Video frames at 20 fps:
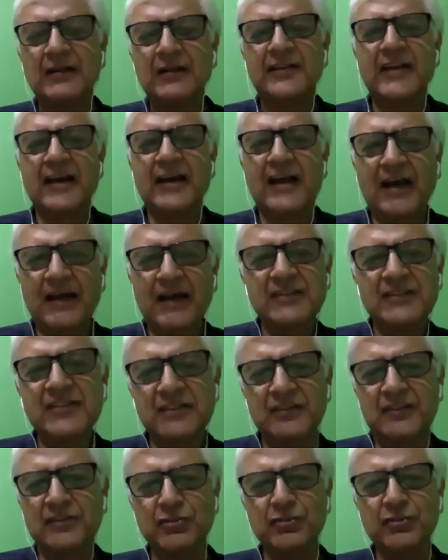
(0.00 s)
The
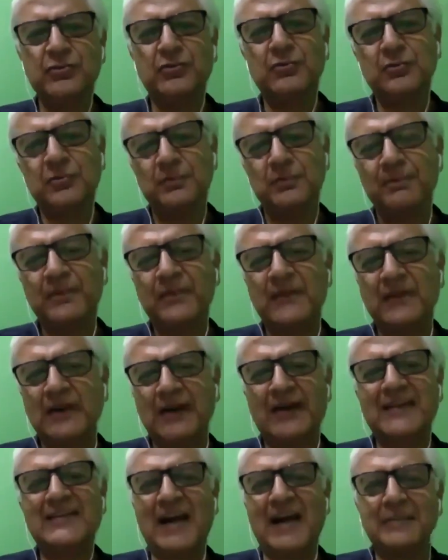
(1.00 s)
answer to
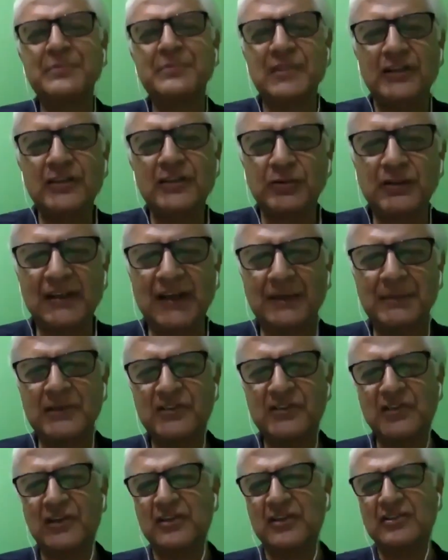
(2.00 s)
adapting to climate
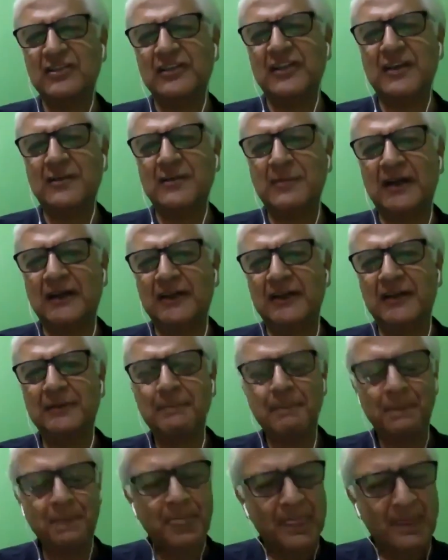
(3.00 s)
change in the Himalaya
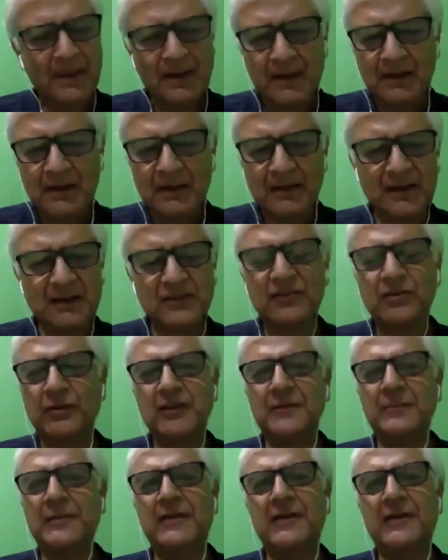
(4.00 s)
is going to
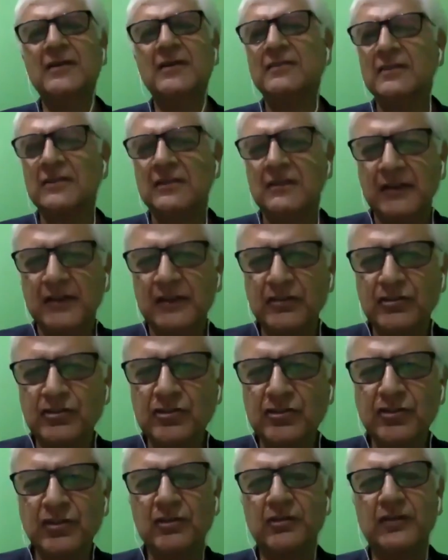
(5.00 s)
be
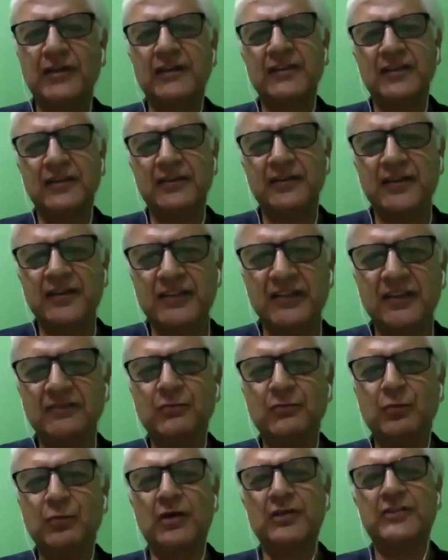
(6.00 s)
ensuring there is enough
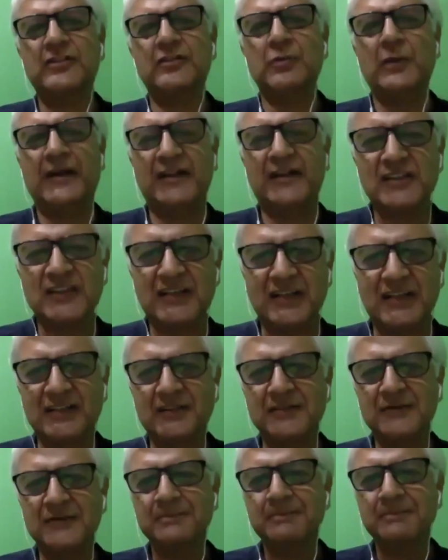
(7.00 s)
water when it's needed
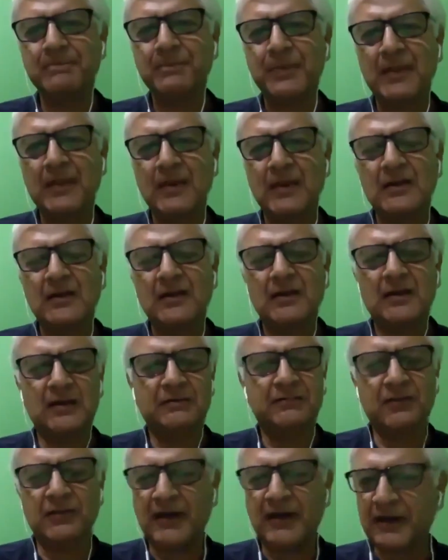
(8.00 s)

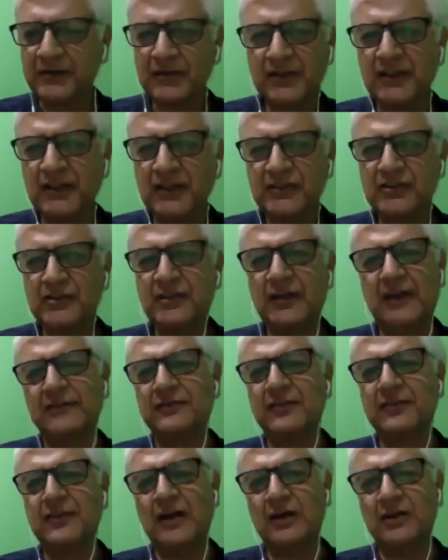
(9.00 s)
for agriculture
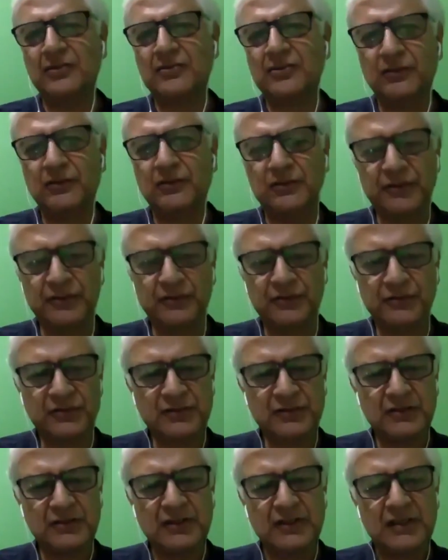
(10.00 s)
and for household
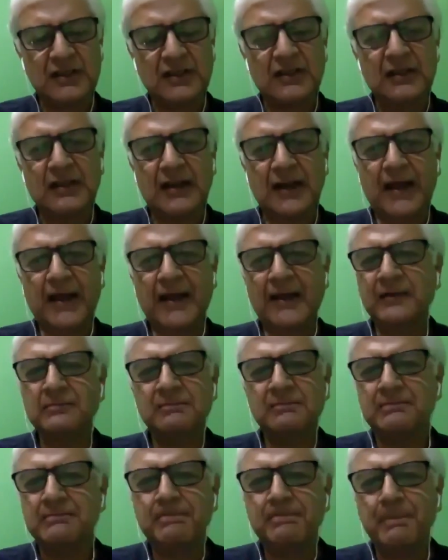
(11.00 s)
use.
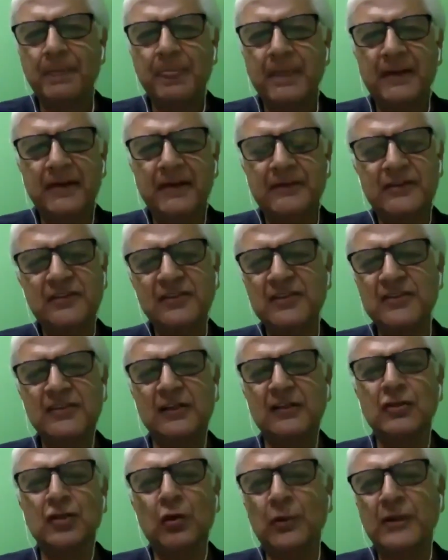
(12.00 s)
And this is the
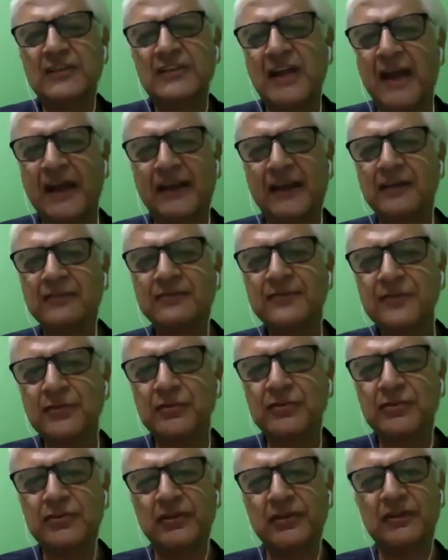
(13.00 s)
lowest hanging
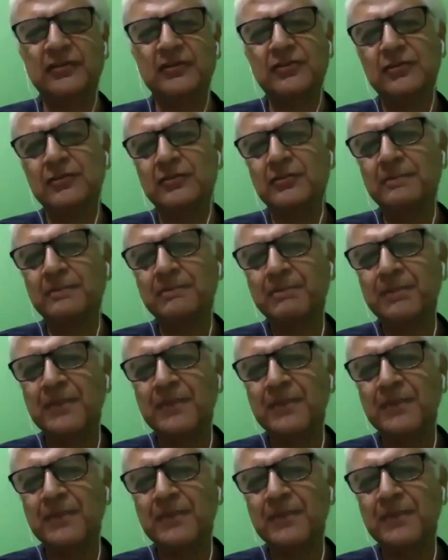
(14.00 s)
fruit you can do.